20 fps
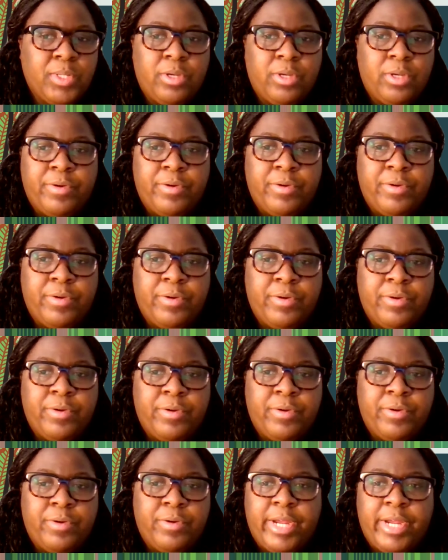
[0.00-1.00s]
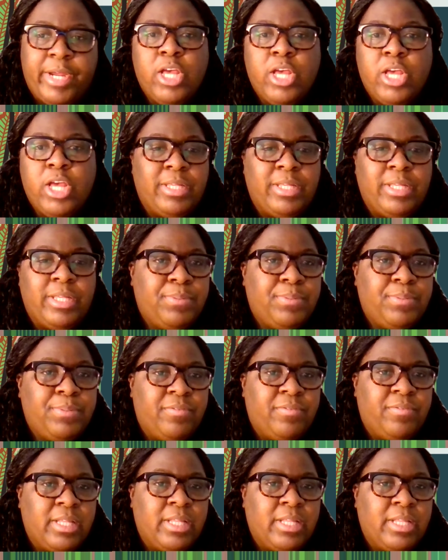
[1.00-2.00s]
Right. So this is perfect.
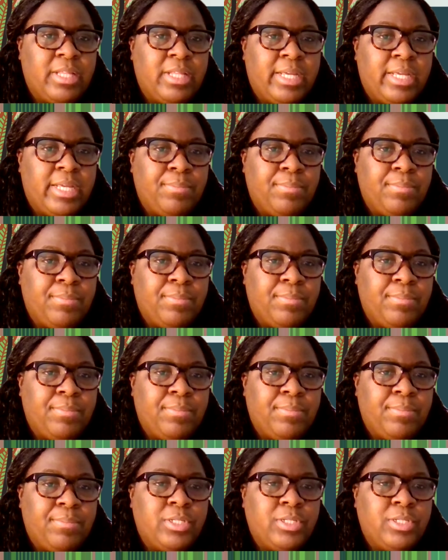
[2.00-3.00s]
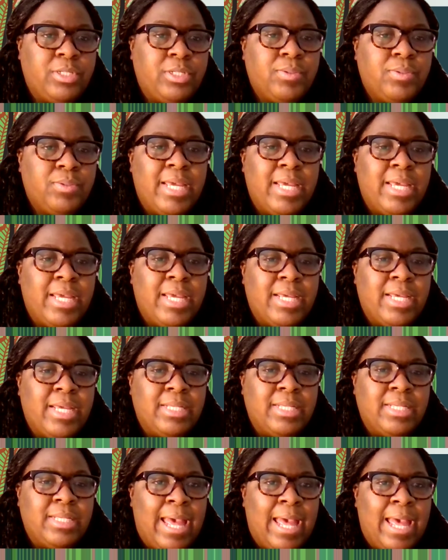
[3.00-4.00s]
The next thing I'm going to do
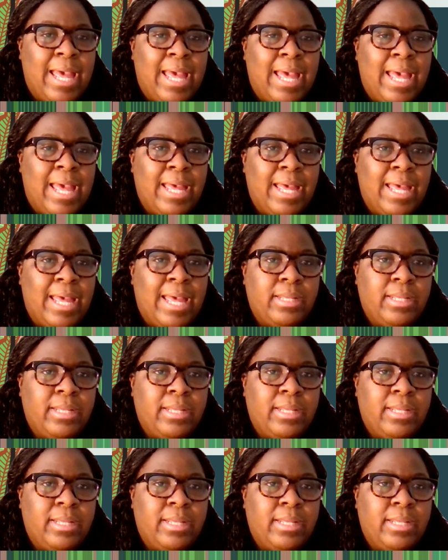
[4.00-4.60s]
is add,